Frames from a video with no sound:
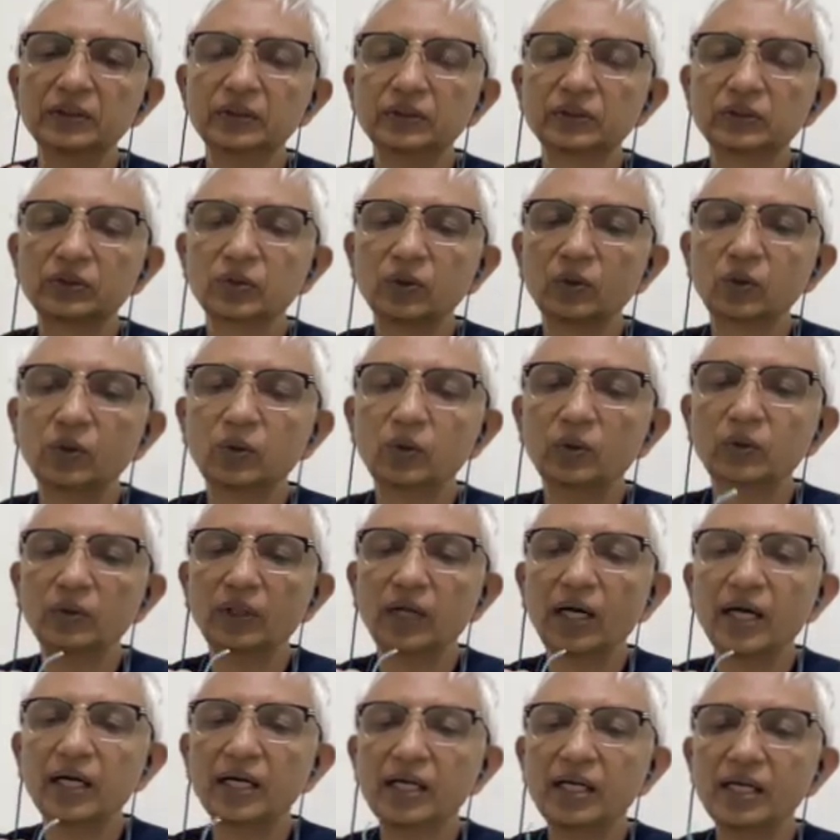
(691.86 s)
So
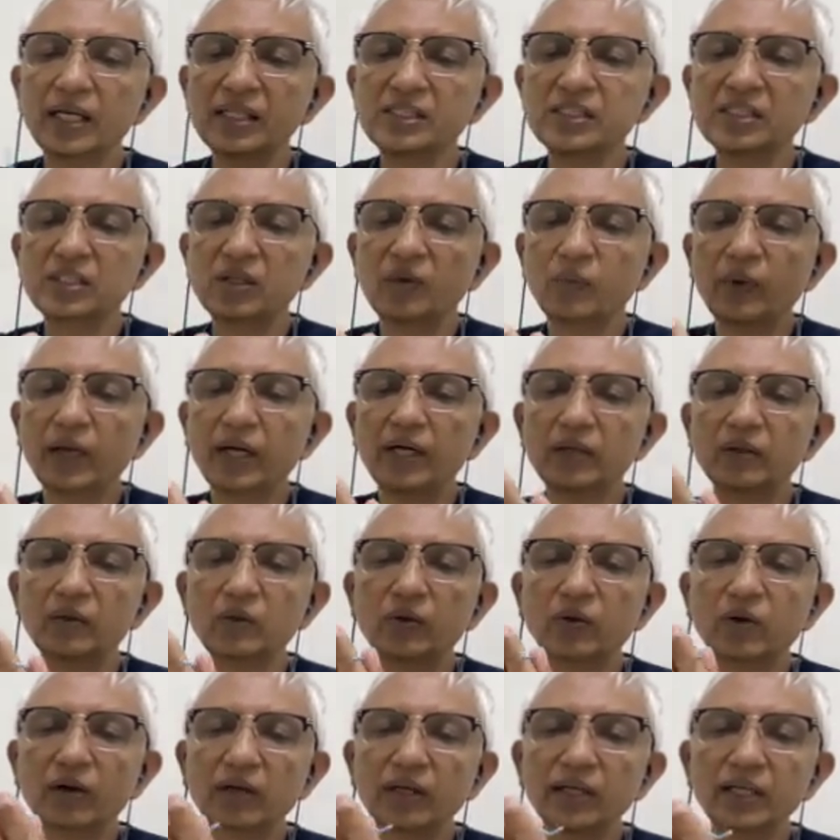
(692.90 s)
unless the wire
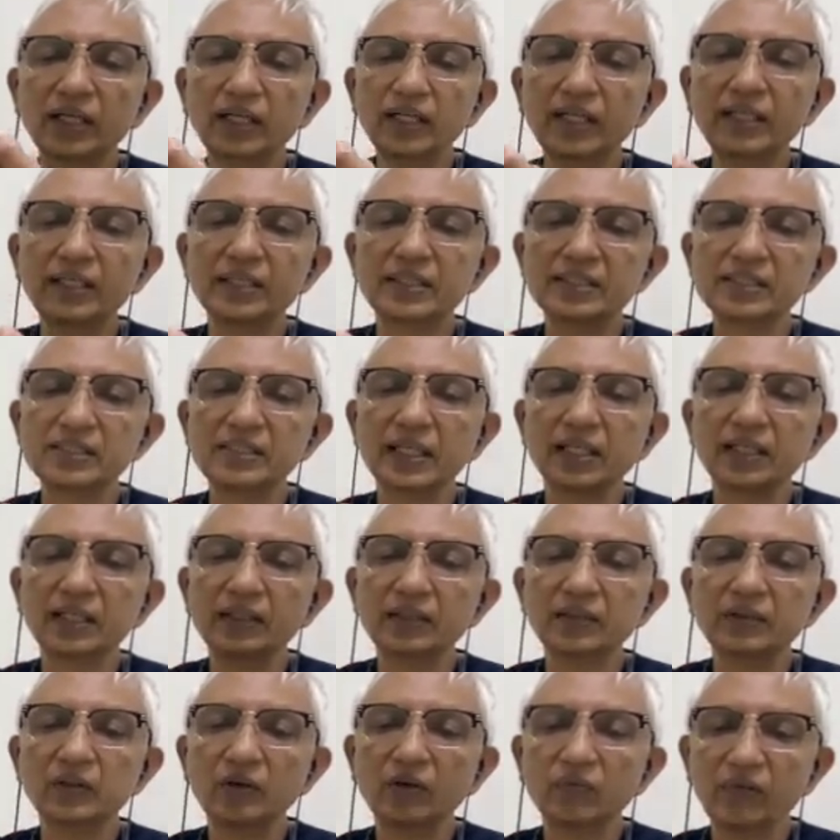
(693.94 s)
go really distally,
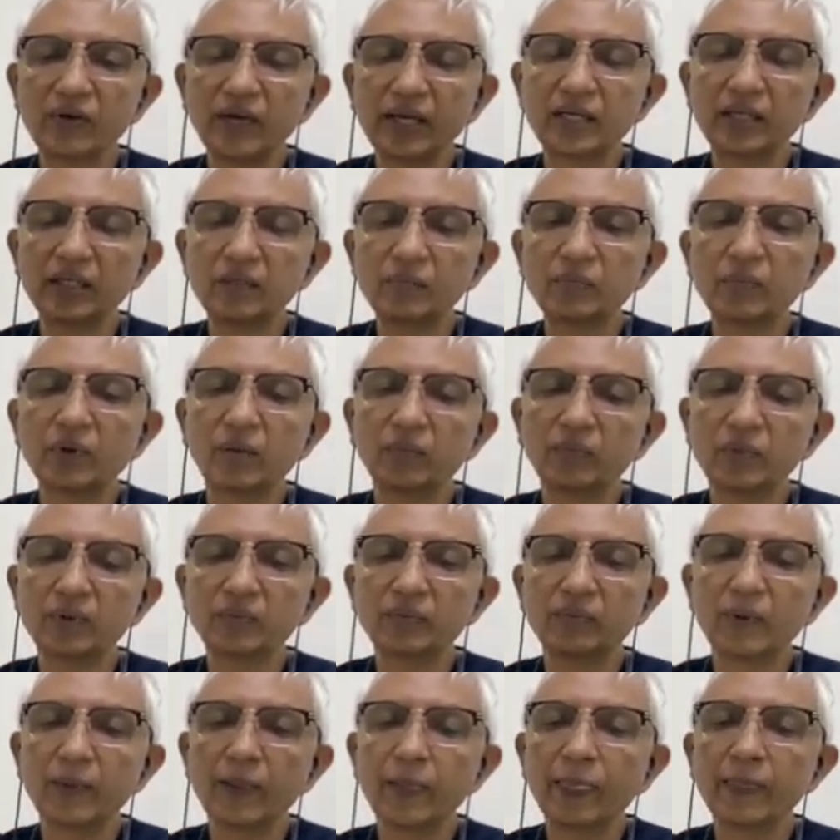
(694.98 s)
you'll find it a problem.
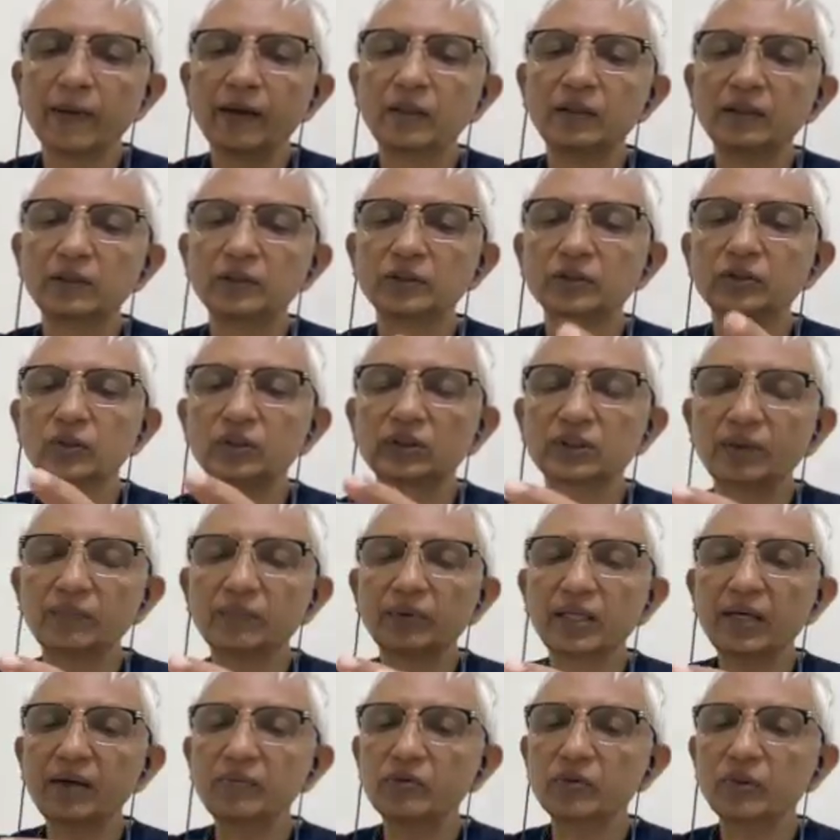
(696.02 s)
So
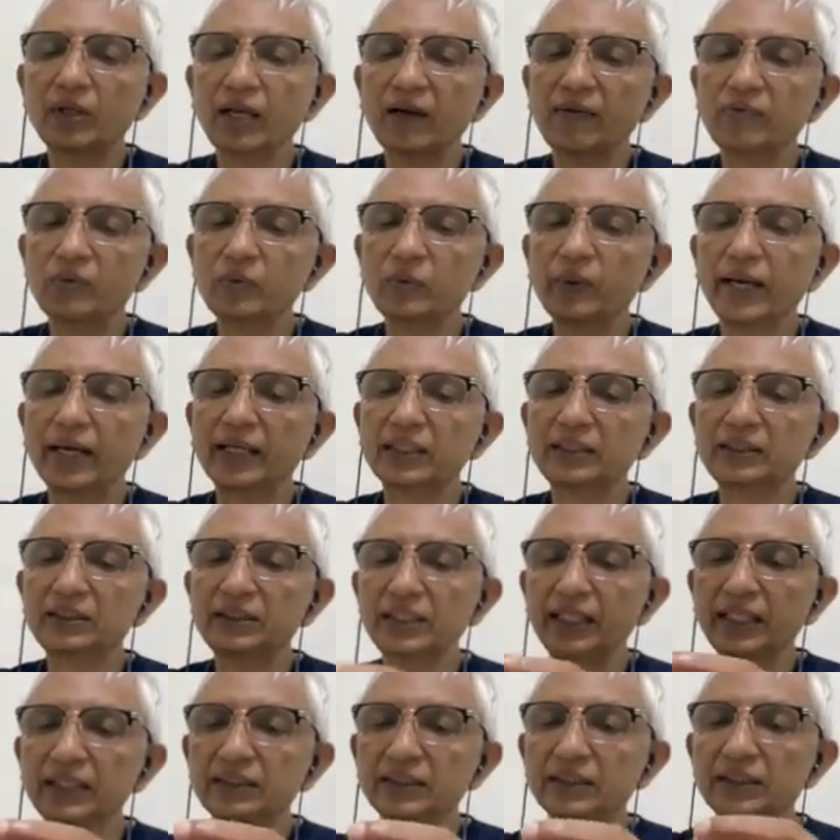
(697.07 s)
sometimes you'll have to
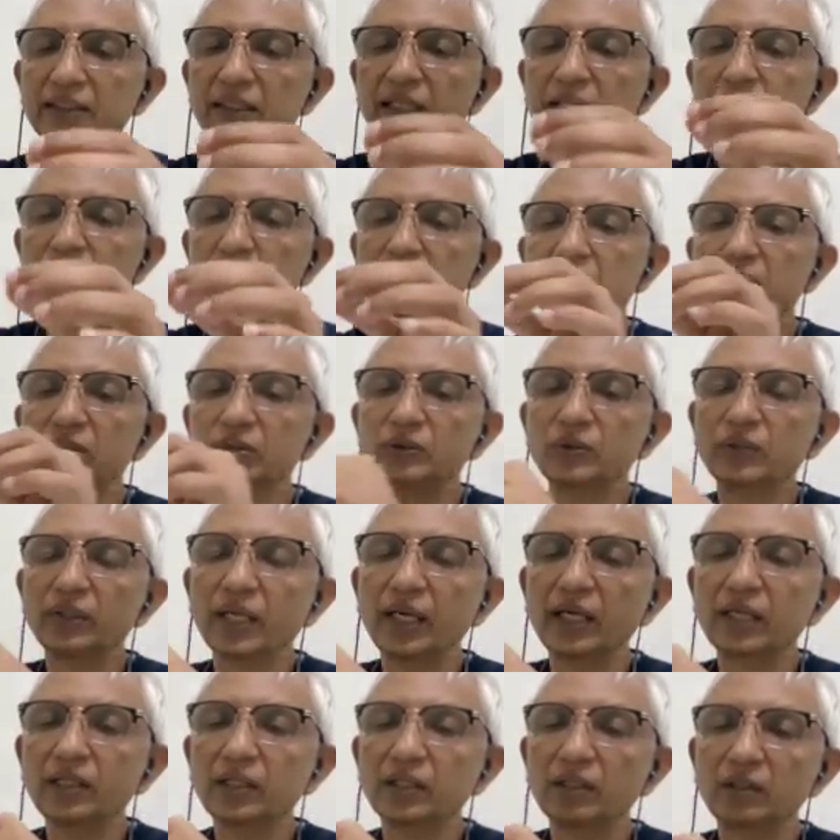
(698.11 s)
exchange it. That means you
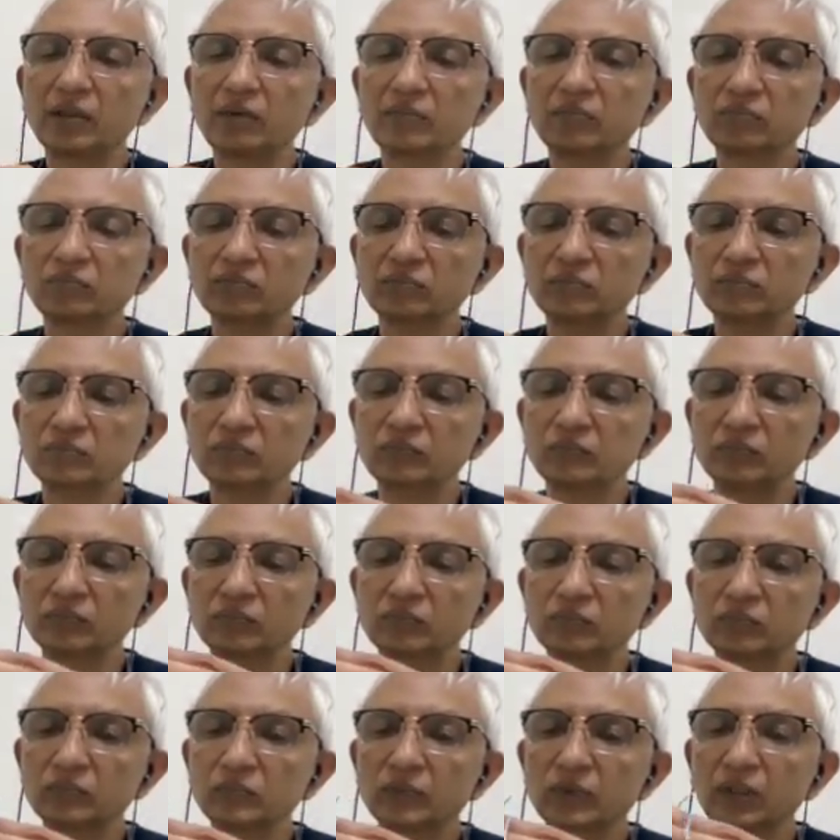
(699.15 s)
take
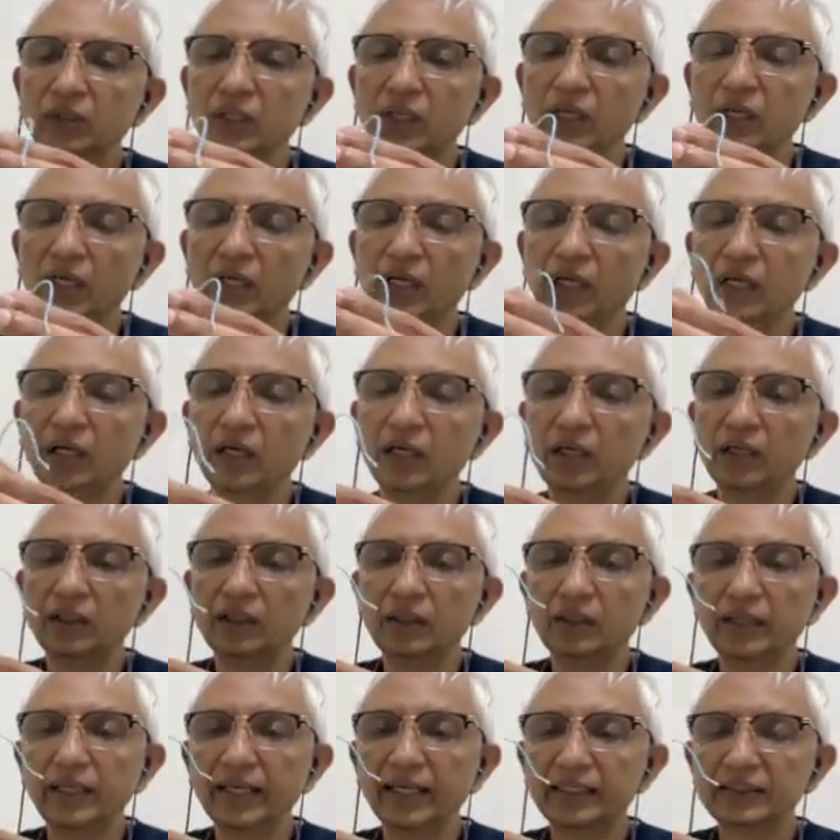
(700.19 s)
a
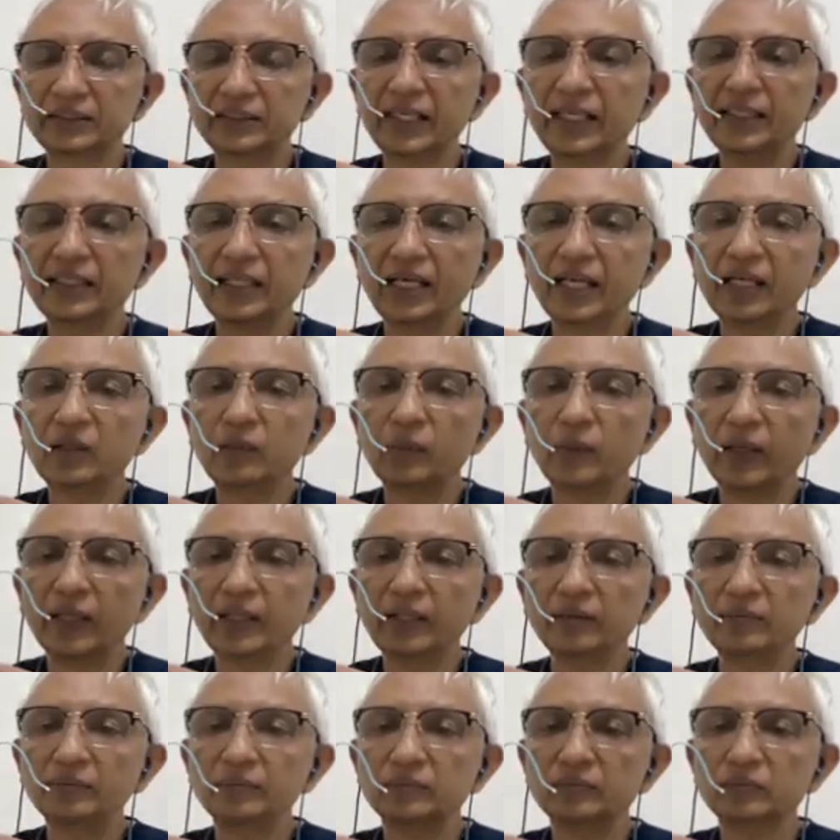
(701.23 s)
exchange length
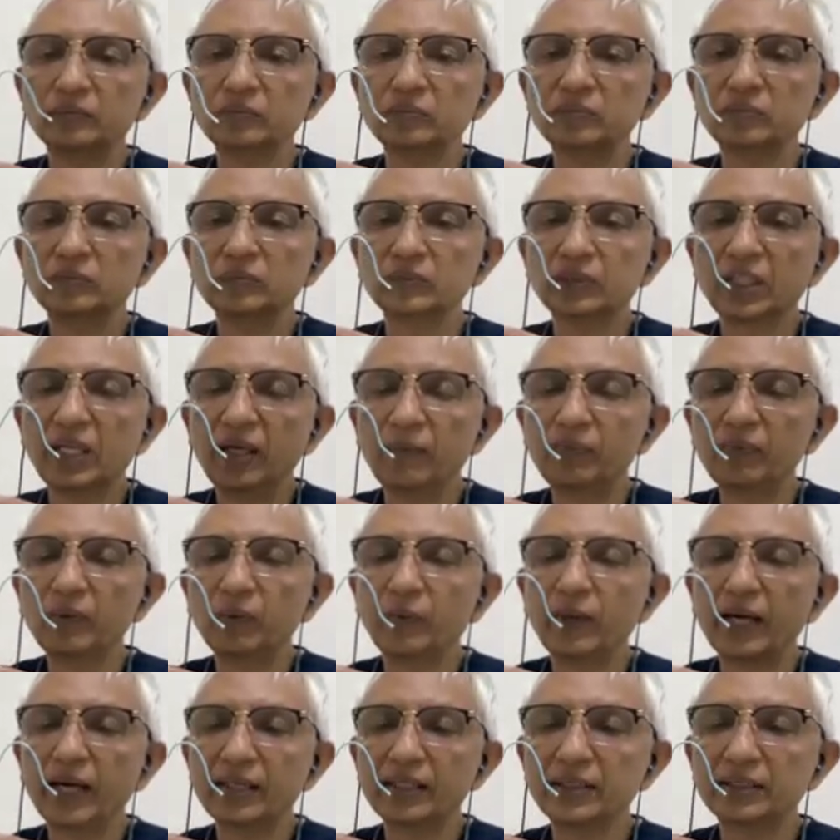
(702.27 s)
wire, keep the
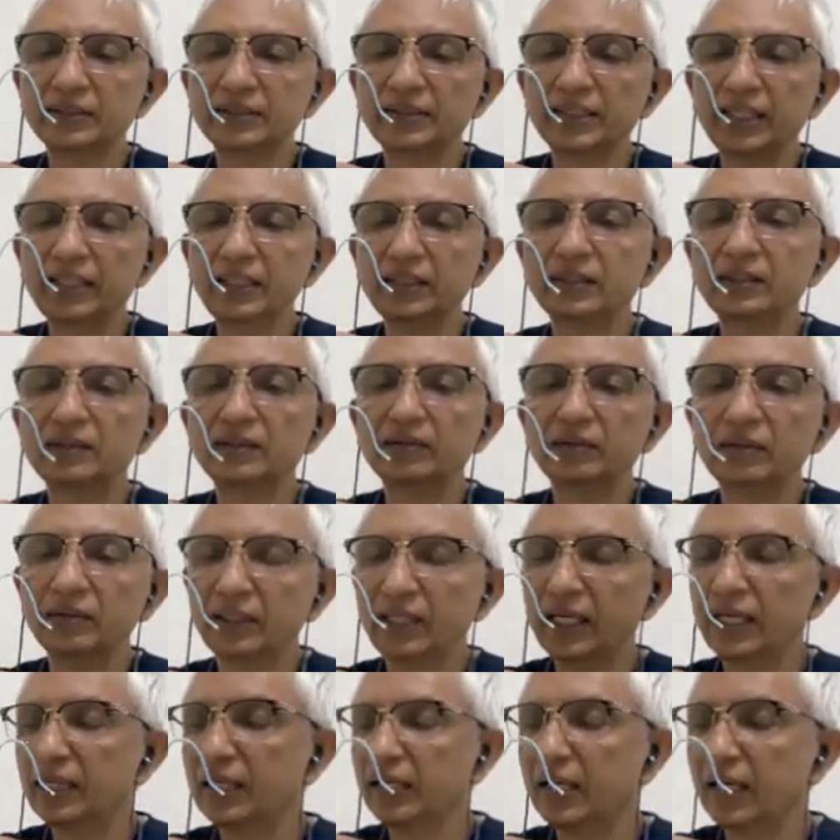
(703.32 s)
wire inside,
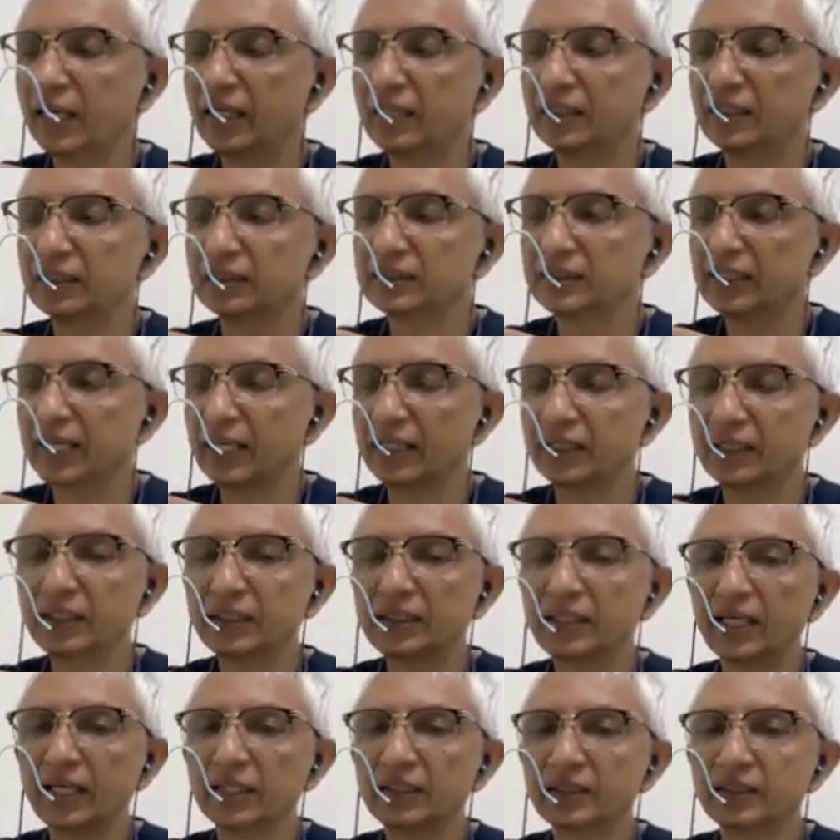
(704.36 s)
then take a standard
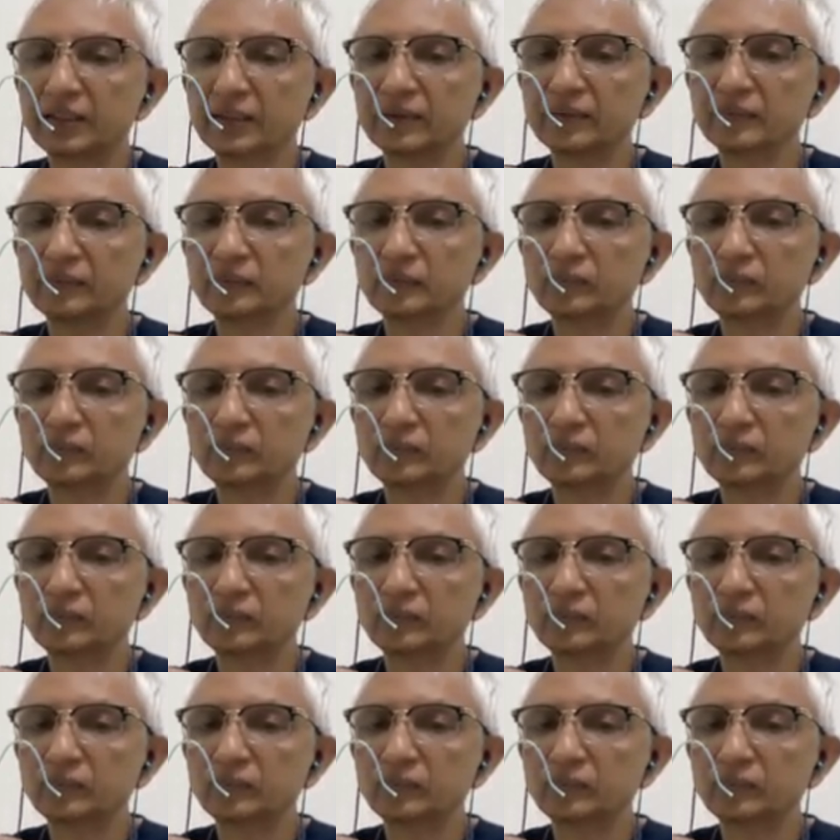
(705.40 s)
catheter.